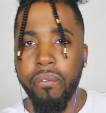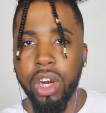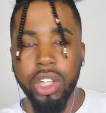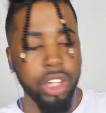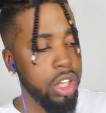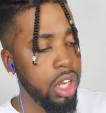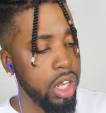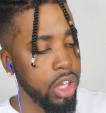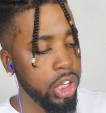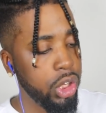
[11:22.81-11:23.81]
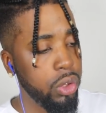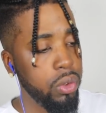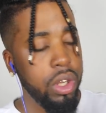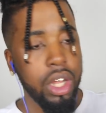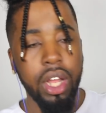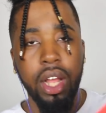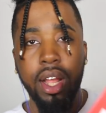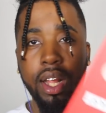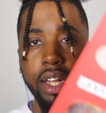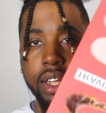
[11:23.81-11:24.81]
Before I show y'all the shoe,
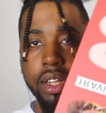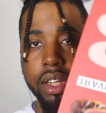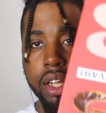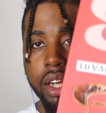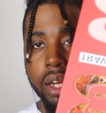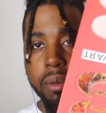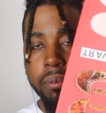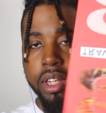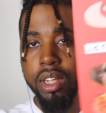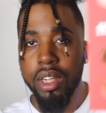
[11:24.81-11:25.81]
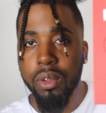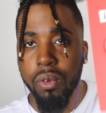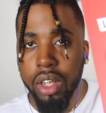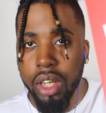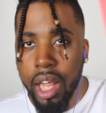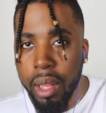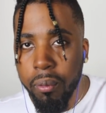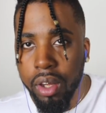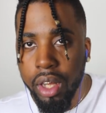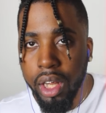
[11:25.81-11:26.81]
this is what it
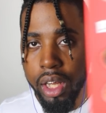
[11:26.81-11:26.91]
came with.